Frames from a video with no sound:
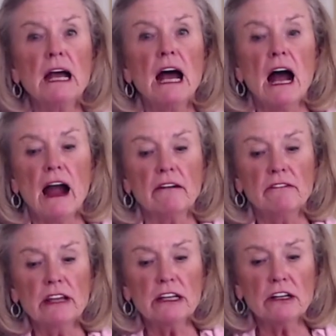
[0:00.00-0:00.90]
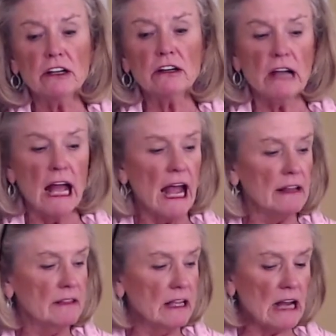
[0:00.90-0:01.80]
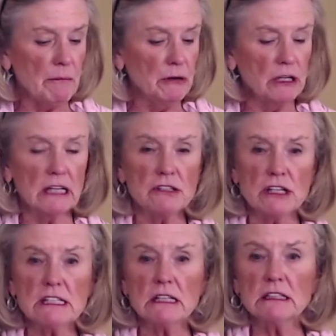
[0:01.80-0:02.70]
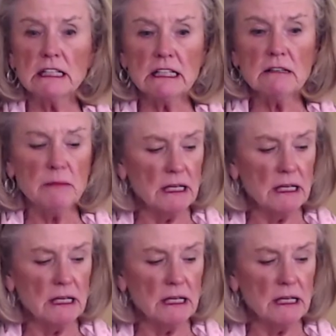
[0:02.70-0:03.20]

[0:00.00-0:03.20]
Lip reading: our vinegar, and then I put in just a little bit